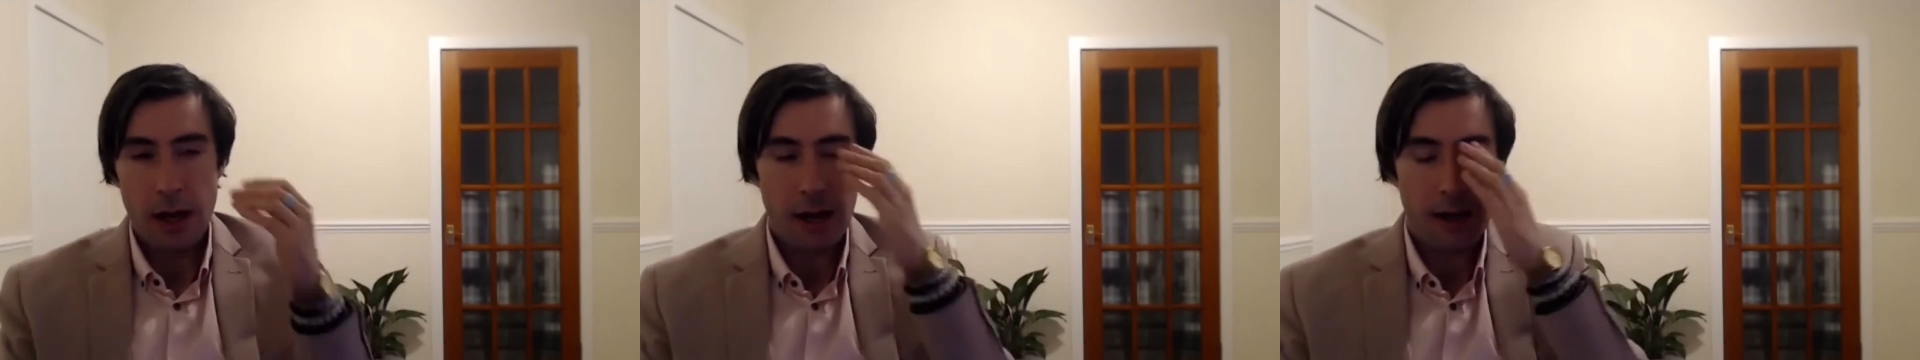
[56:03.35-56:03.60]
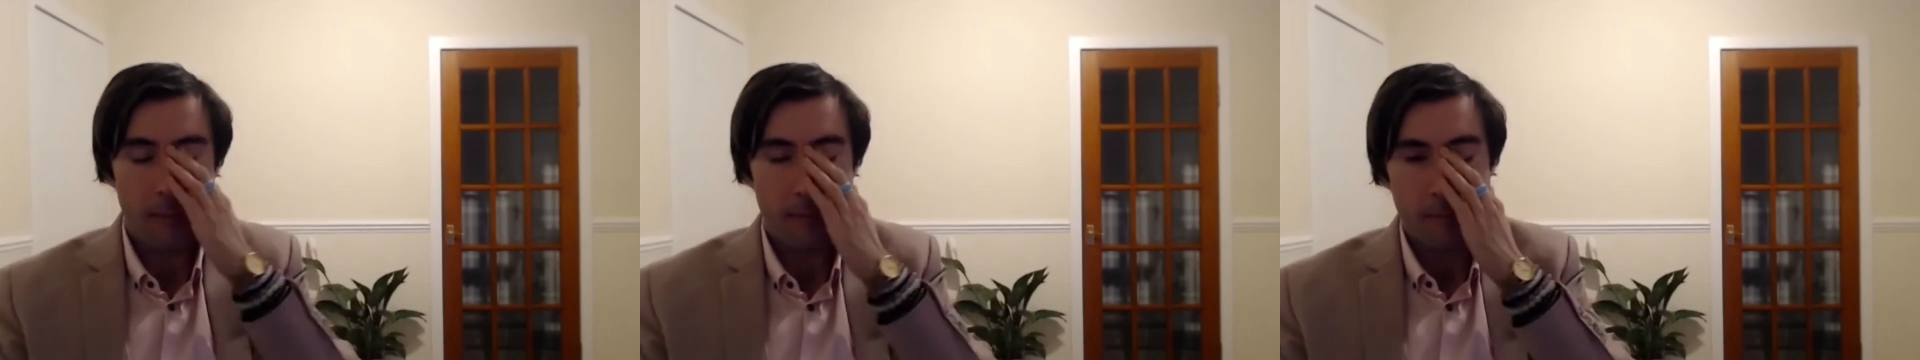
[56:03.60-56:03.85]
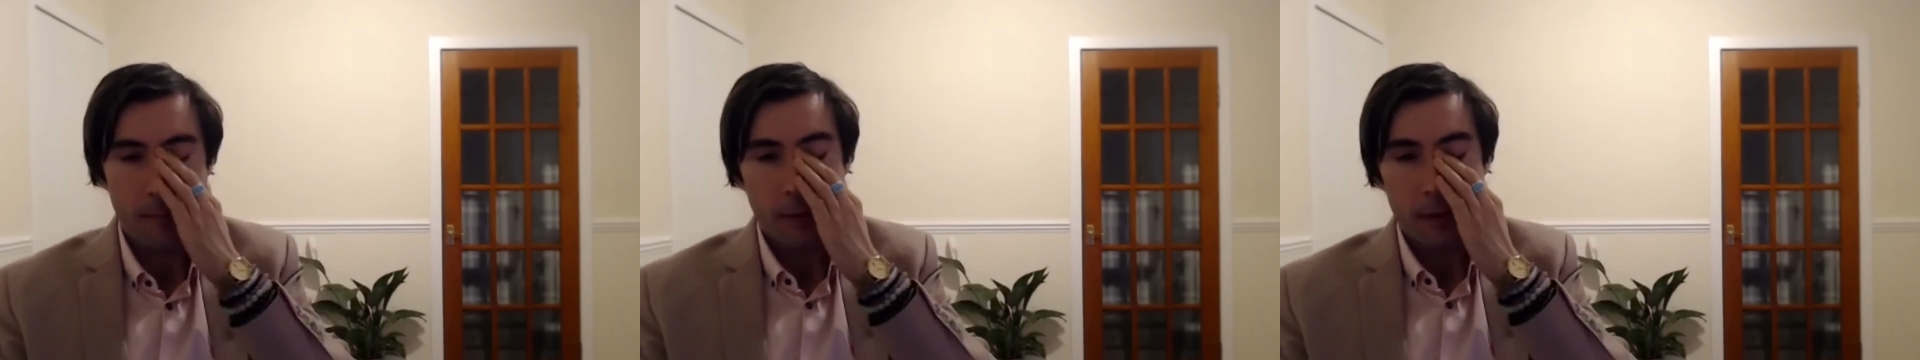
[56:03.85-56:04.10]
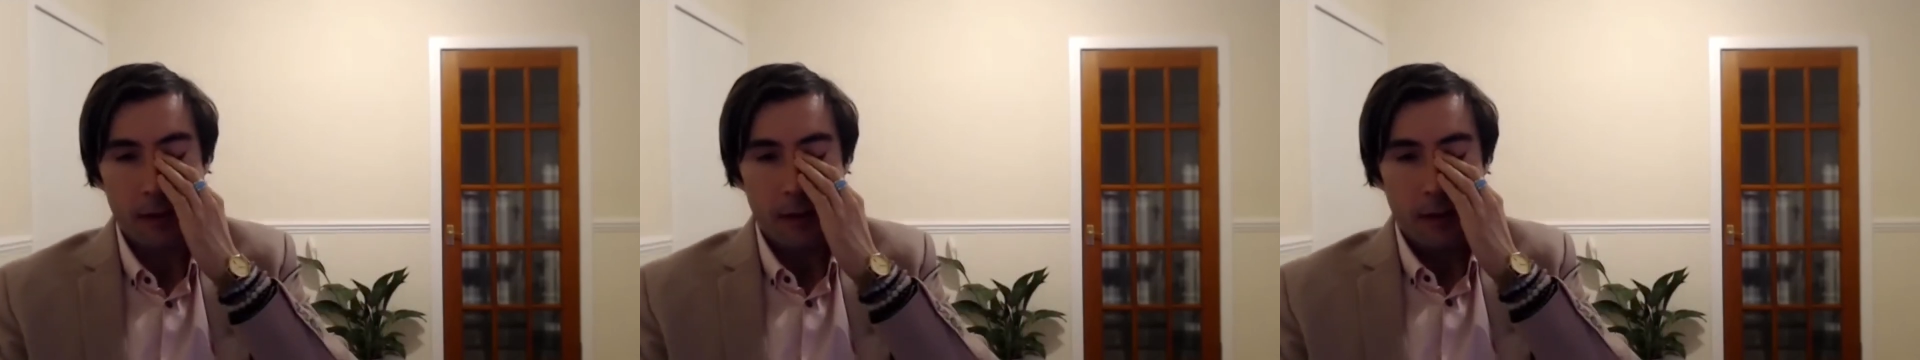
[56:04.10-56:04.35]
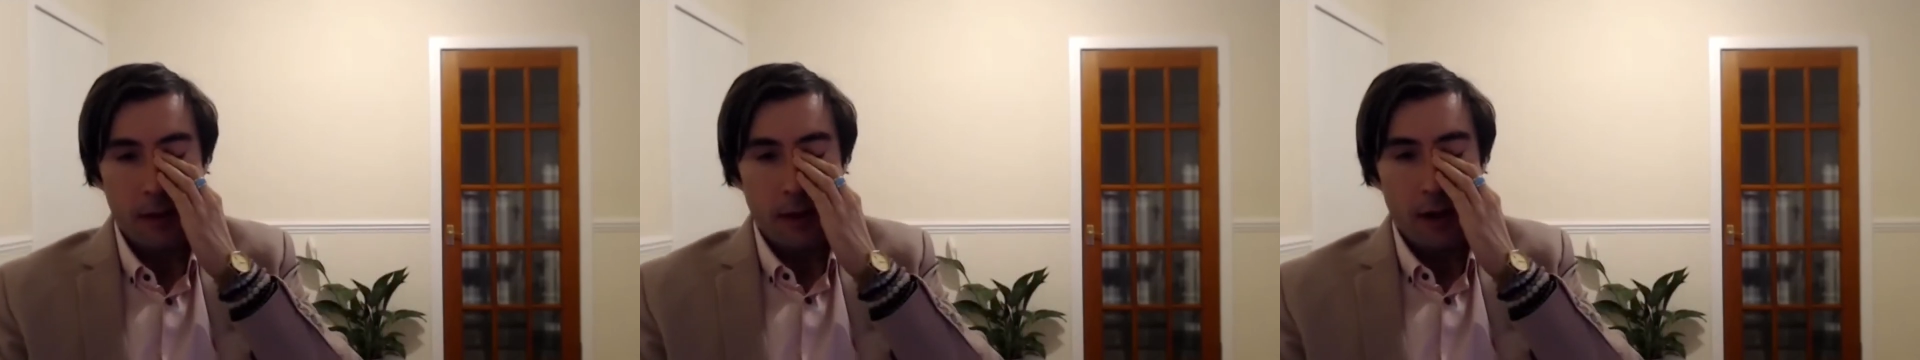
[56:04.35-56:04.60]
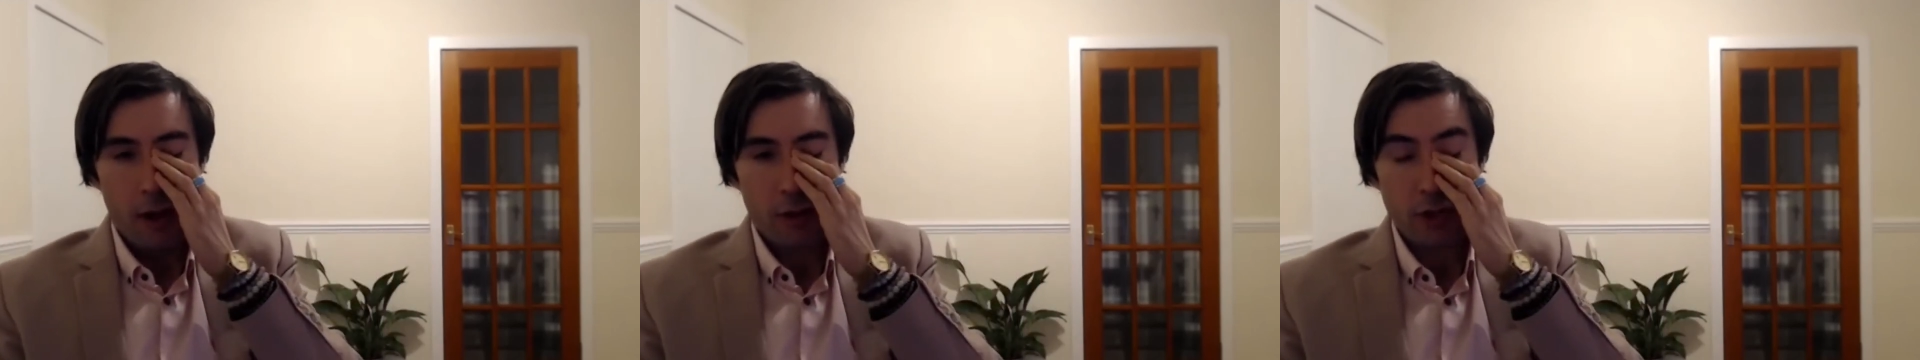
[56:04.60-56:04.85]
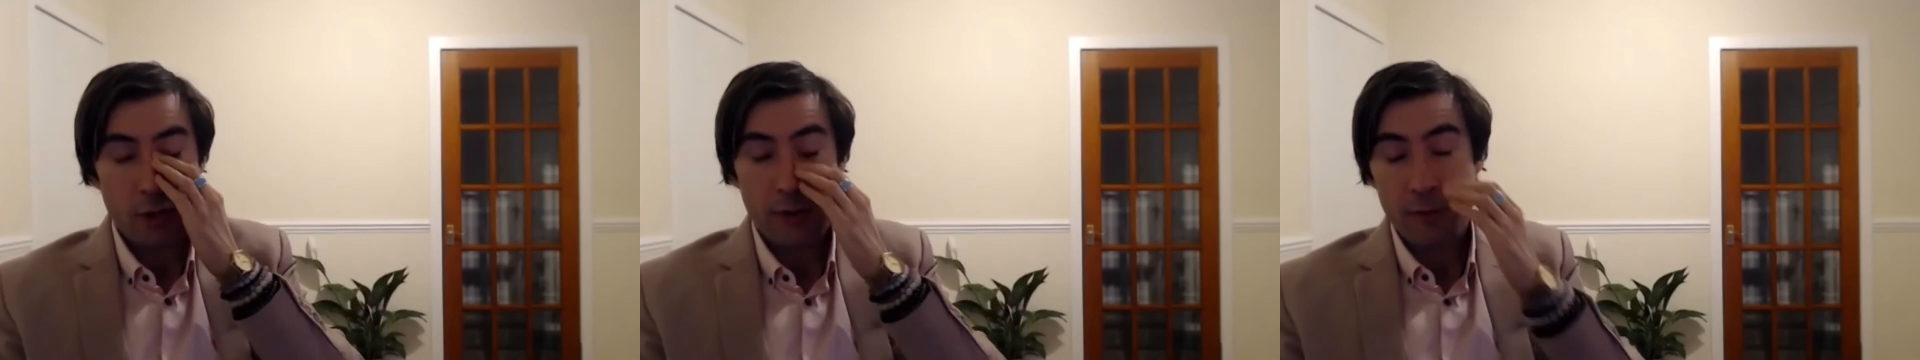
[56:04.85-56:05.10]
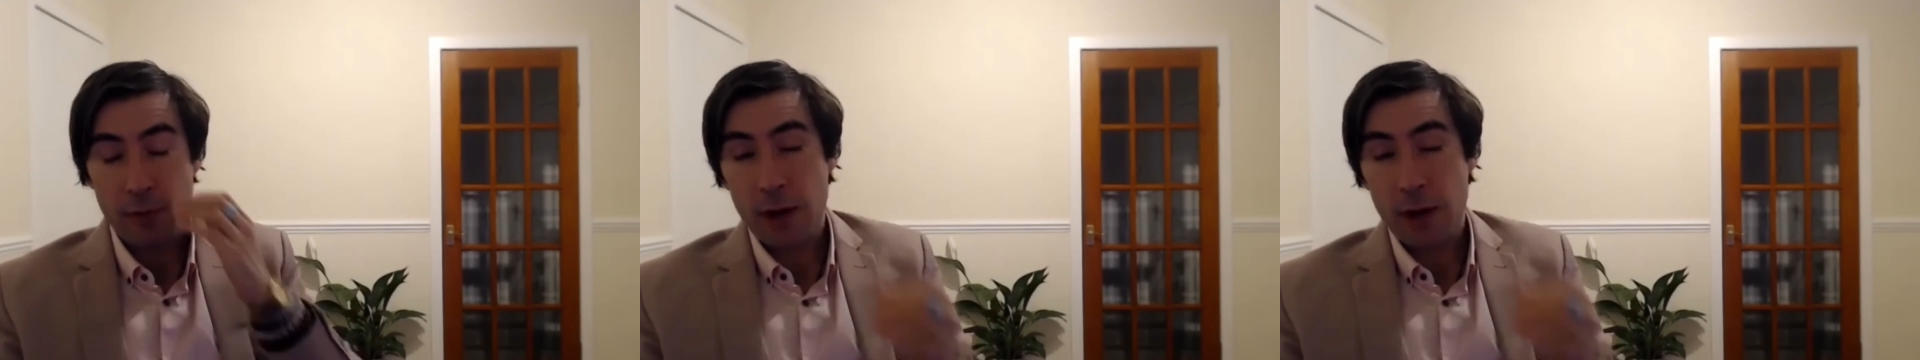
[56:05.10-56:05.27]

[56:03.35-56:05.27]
Um, I'll show you this.